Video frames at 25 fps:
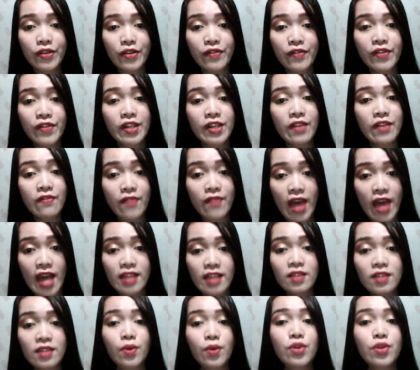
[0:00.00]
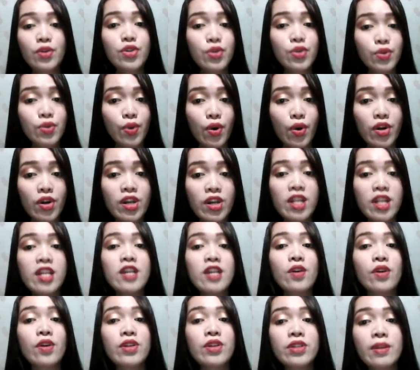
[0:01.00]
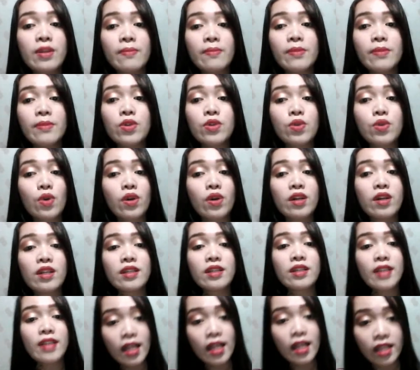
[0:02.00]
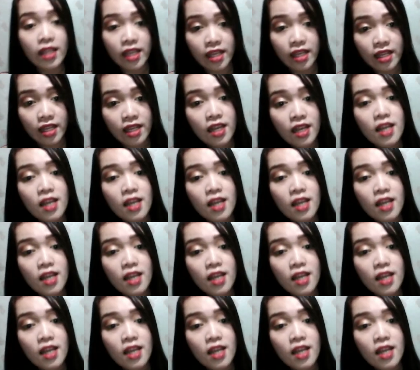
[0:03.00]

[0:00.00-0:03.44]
of an event or story or simply storytelling.